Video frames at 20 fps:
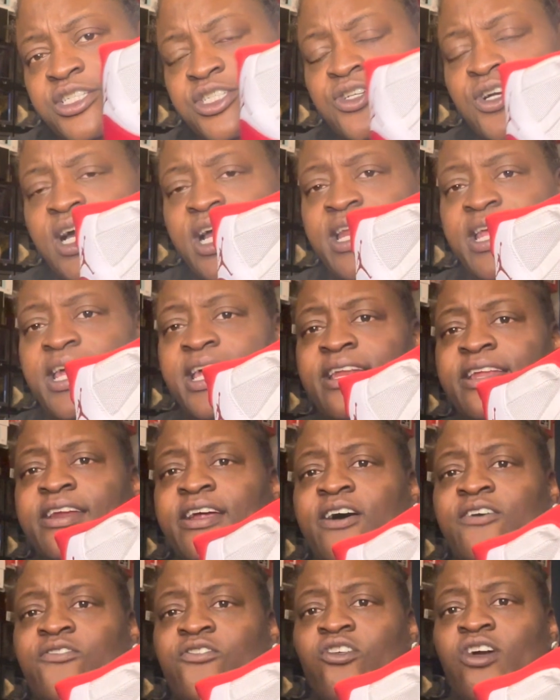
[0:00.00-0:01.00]
trying to end it
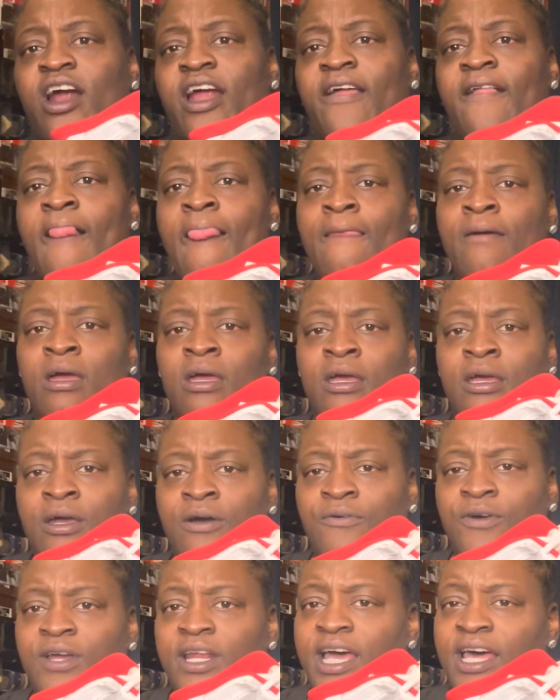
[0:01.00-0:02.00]
off right.
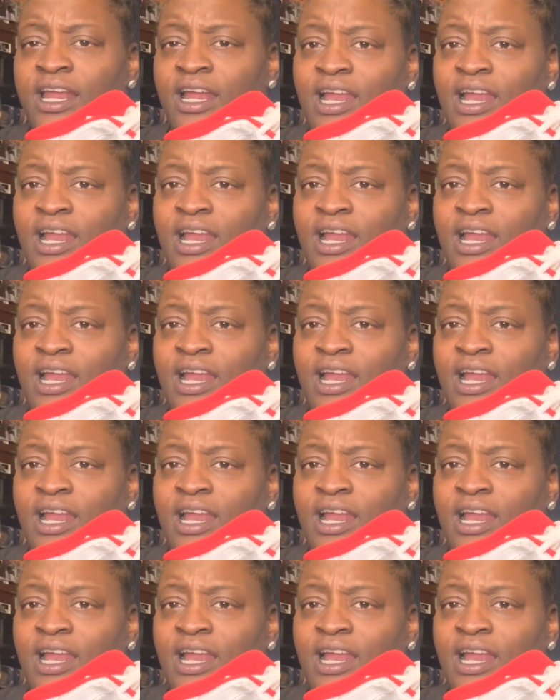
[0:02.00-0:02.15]
We'd had